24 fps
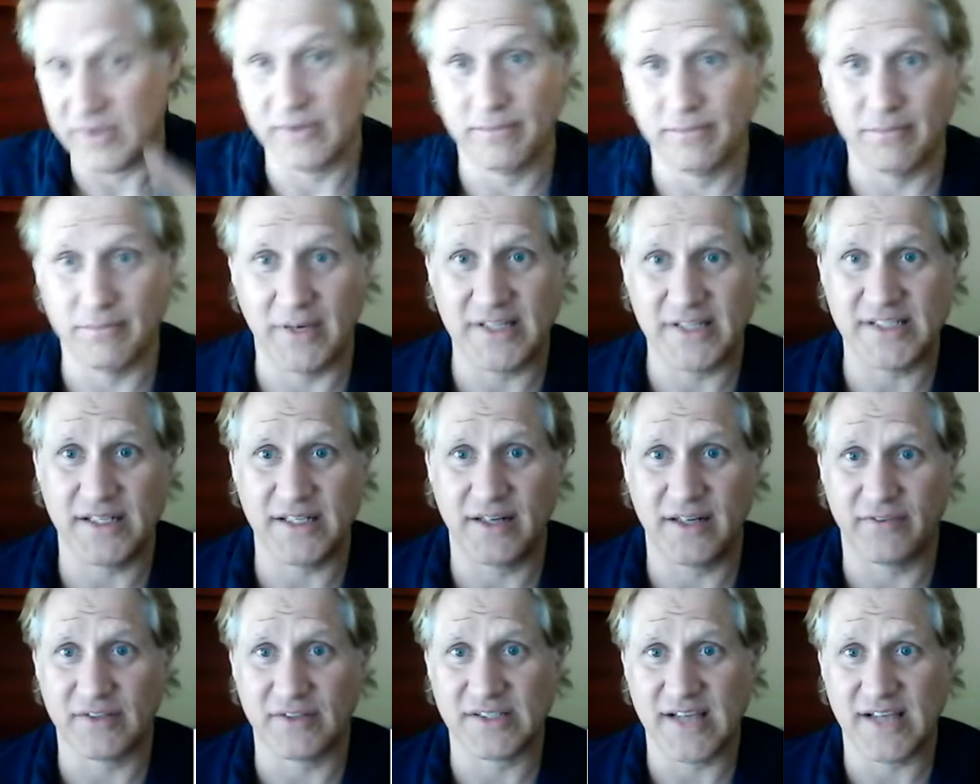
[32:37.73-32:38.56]
Might see a
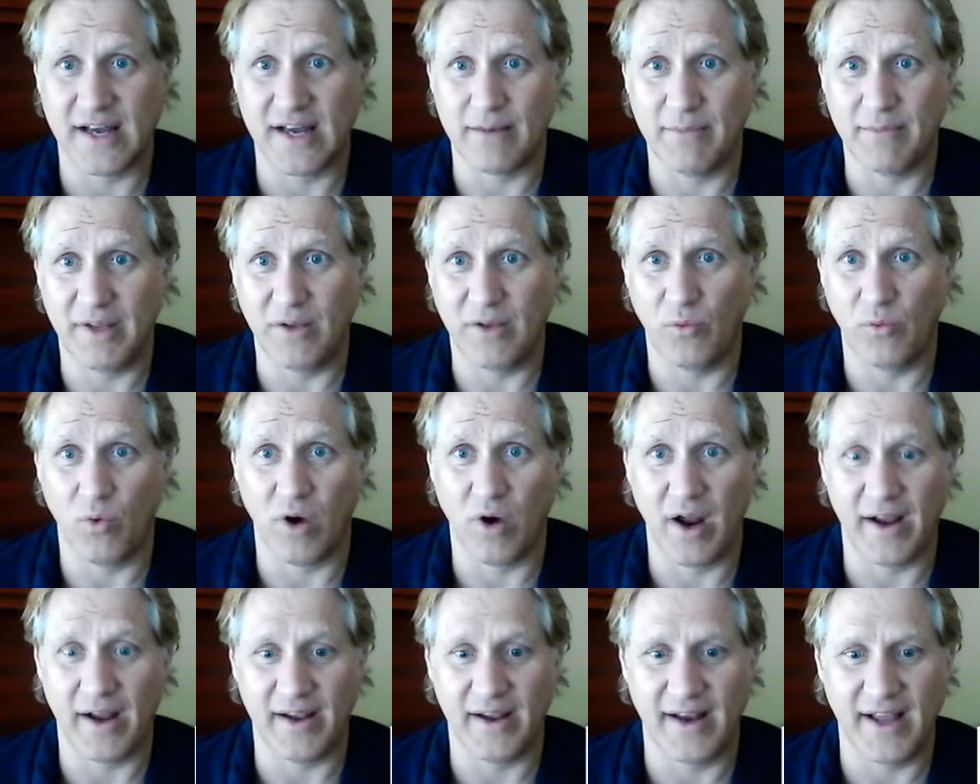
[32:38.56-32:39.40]
different side of me
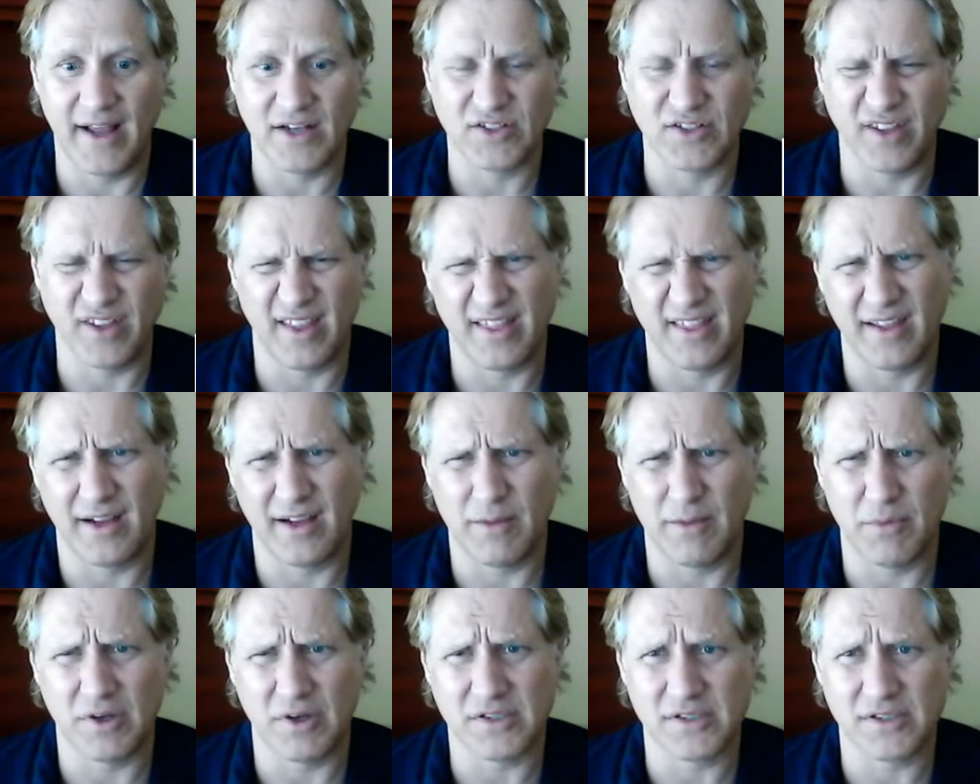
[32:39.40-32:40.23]
where I can actually think
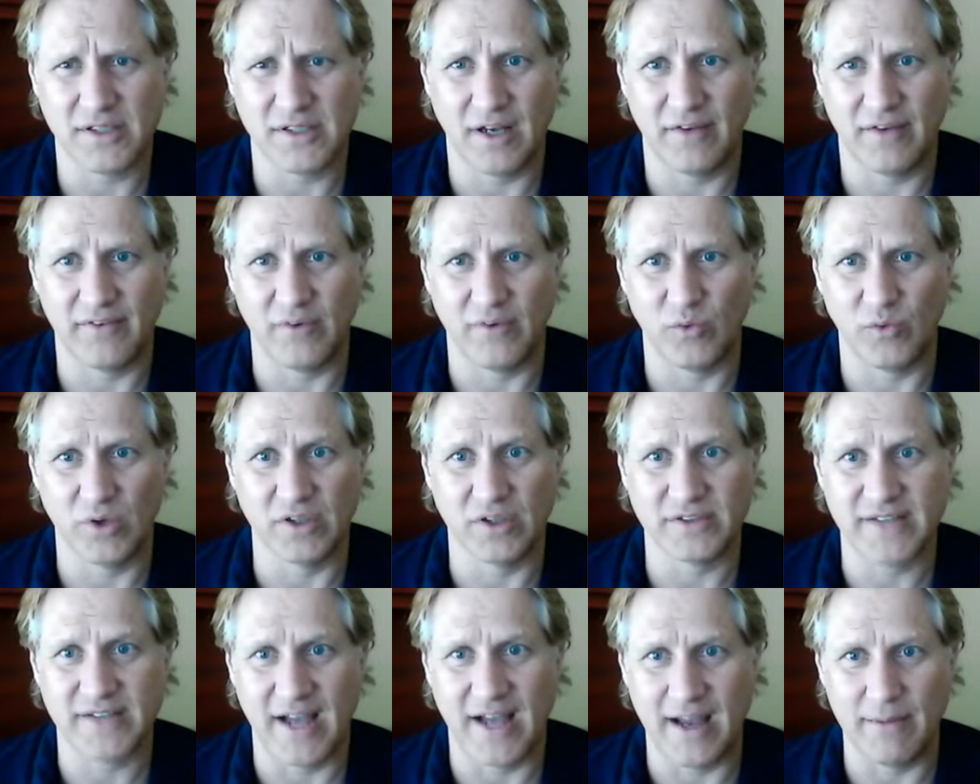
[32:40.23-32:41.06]
about stuff in real
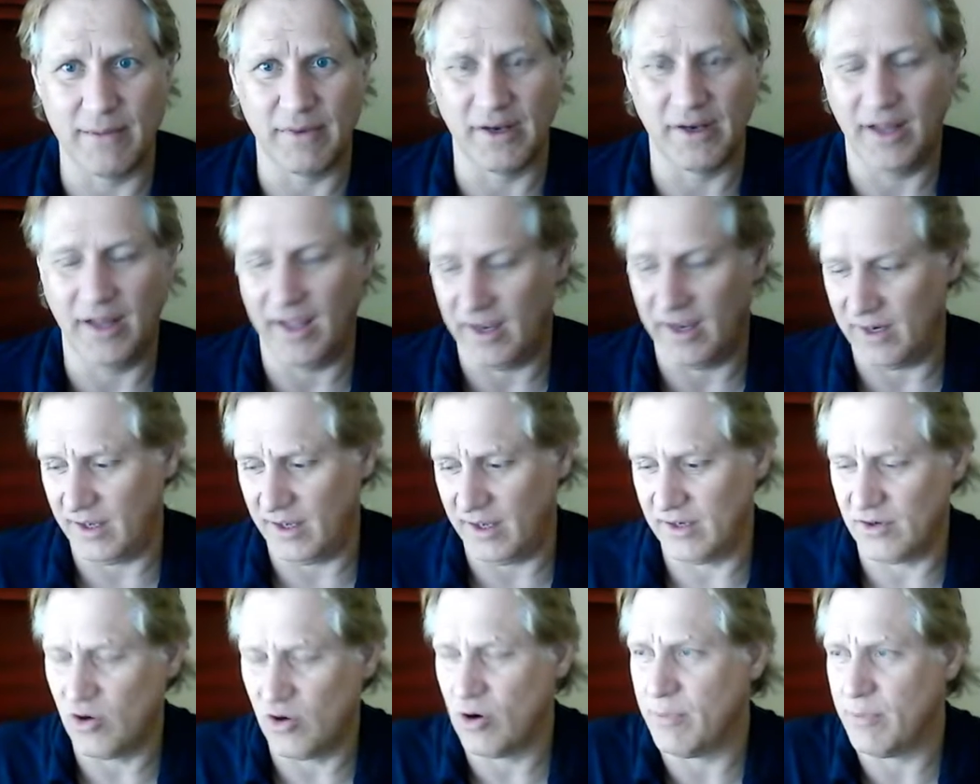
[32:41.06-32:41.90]
time
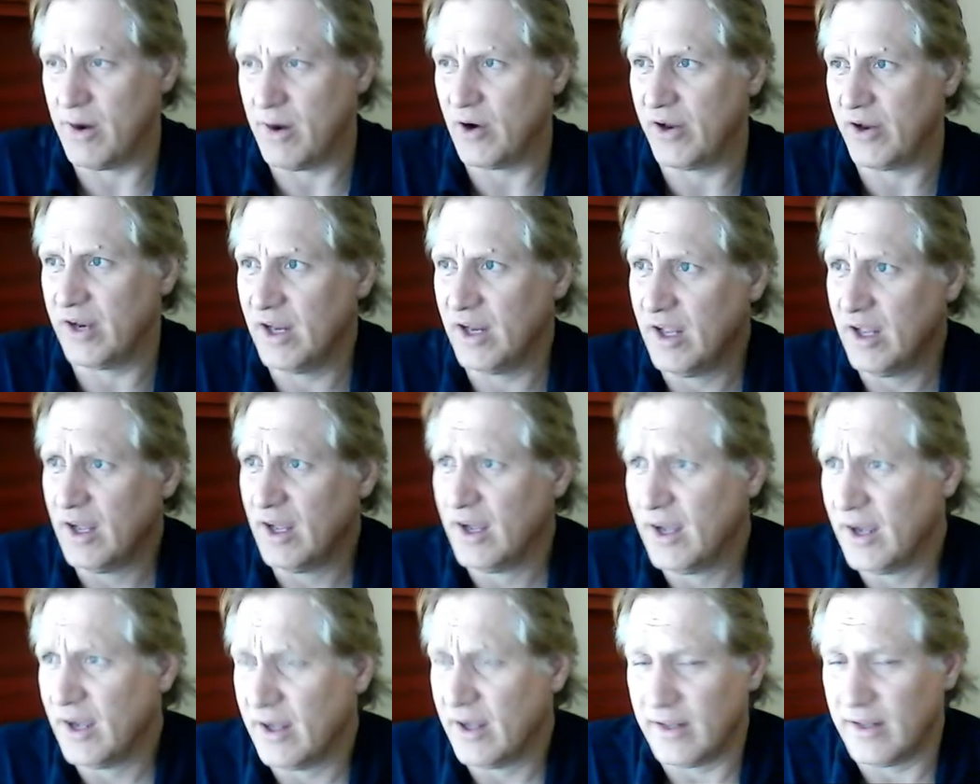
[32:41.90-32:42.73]
and go about it,
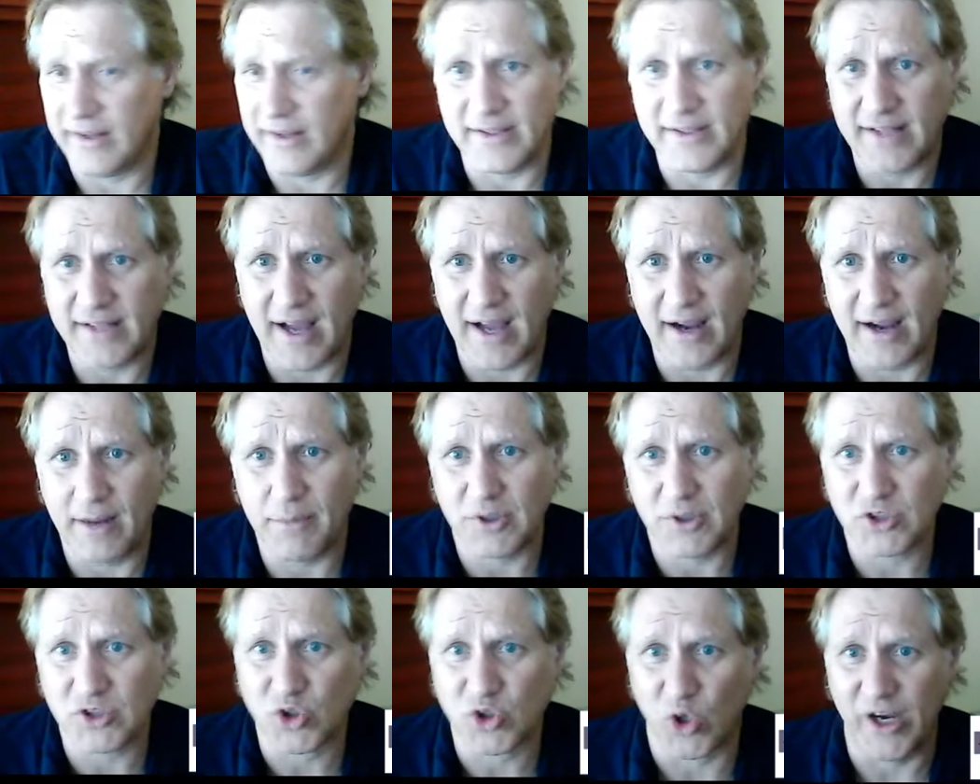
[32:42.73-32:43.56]
like talking
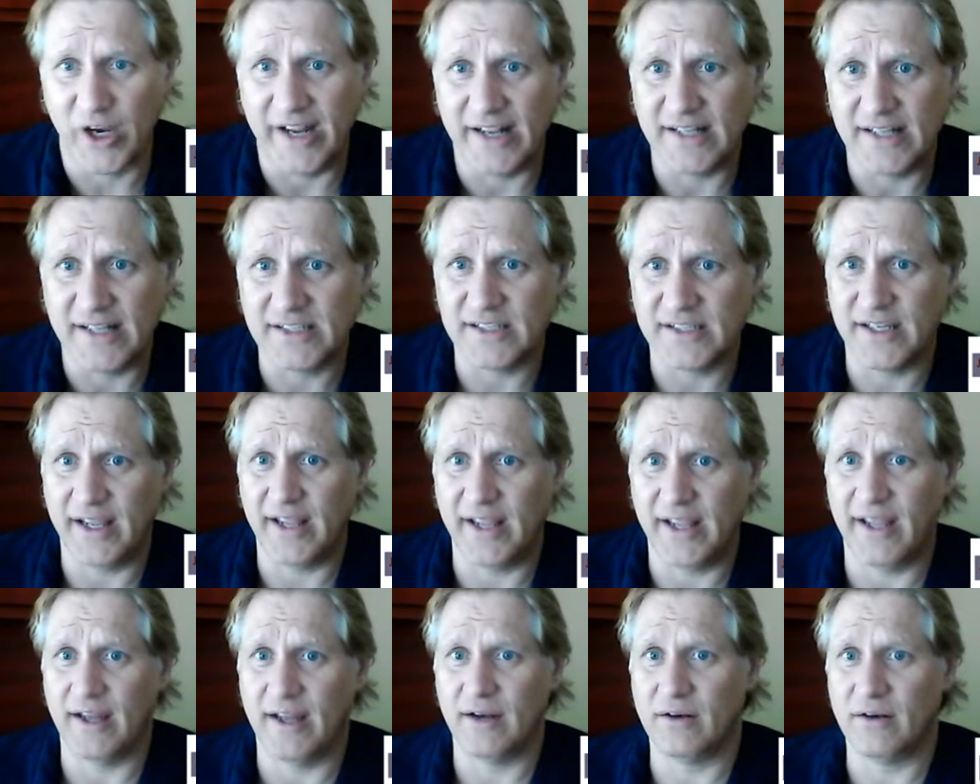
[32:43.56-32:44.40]
about trades
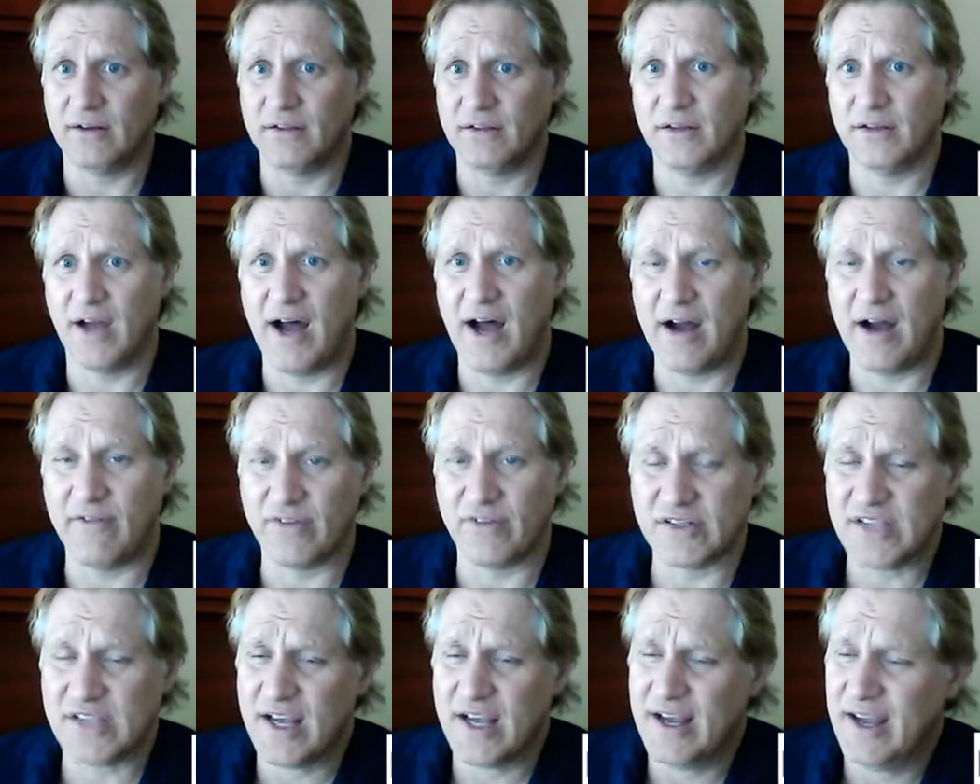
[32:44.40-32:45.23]
and
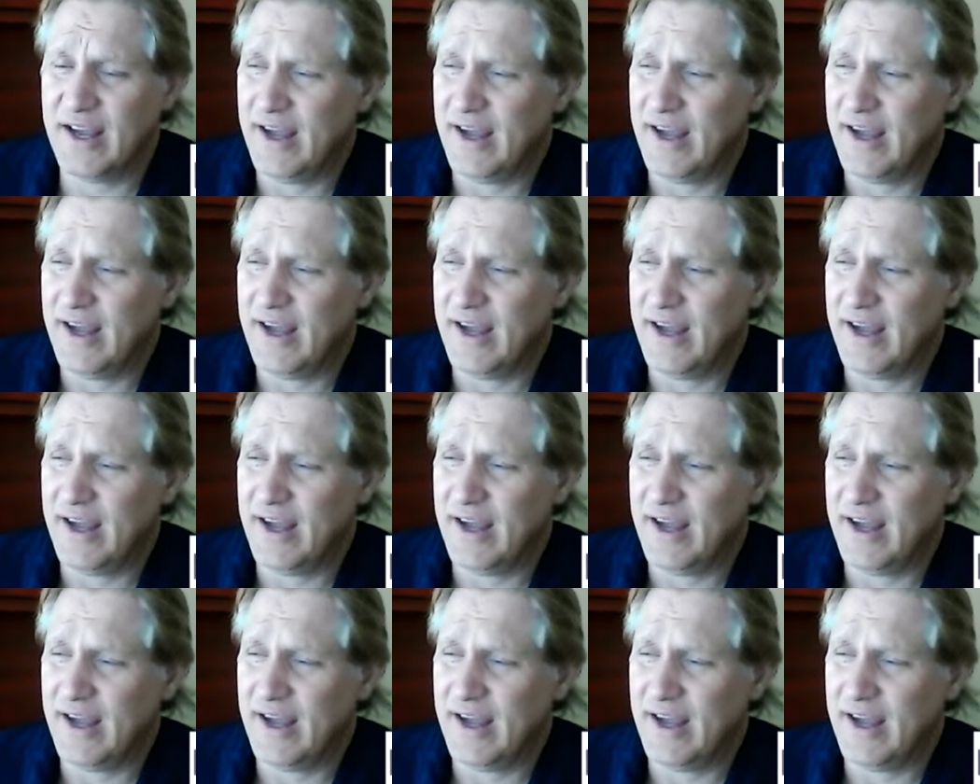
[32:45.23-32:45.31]
offers.